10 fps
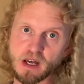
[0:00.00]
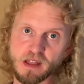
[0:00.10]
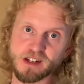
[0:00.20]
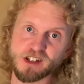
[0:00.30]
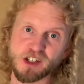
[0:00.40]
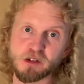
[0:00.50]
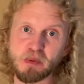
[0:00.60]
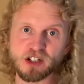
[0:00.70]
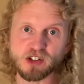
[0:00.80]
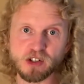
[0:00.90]
That's
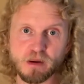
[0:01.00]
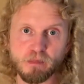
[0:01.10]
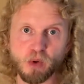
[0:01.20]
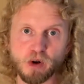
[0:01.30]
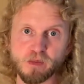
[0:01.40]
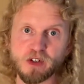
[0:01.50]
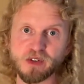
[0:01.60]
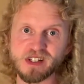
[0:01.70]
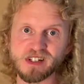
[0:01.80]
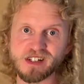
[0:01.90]
especially important when you
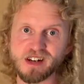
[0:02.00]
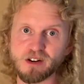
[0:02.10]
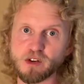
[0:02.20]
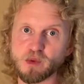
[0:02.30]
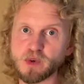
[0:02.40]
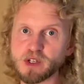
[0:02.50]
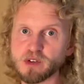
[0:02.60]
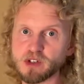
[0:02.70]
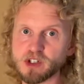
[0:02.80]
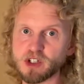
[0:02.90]
consider that
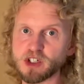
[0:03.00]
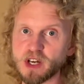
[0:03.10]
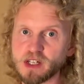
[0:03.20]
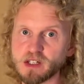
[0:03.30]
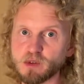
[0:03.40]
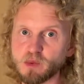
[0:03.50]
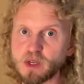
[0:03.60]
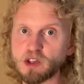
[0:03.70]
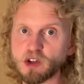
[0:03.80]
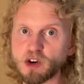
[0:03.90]
research suggests we
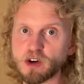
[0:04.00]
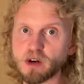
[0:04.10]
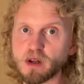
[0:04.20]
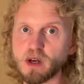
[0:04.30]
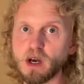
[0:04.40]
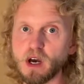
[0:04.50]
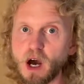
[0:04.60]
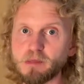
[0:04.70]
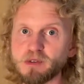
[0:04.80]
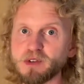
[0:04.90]
learn
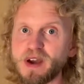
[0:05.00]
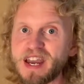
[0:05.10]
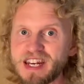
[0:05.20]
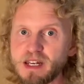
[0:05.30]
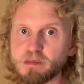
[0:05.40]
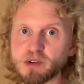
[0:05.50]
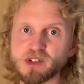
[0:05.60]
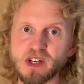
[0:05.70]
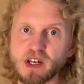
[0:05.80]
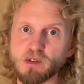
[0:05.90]
up to
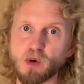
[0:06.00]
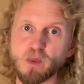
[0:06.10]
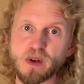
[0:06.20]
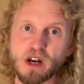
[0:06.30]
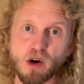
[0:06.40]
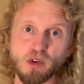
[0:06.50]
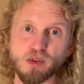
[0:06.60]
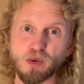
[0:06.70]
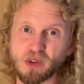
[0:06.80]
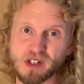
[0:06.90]
80% of what we know
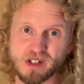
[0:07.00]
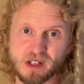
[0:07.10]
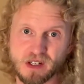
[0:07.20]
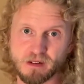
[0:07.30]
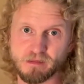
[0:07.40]
through listening.